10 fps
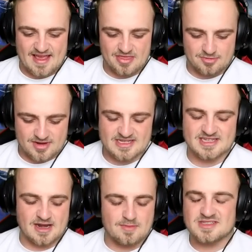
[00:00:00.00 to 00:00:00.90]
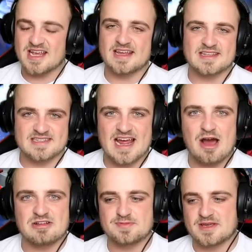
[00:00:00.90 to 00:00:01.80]
And the reason I'm saying this
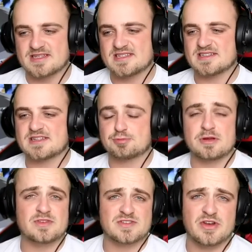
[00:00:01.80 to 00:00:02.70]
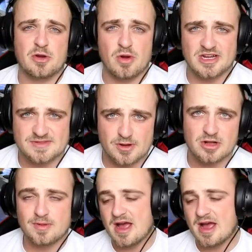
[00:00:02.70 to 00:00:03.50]
now is because since the previous video where I spoke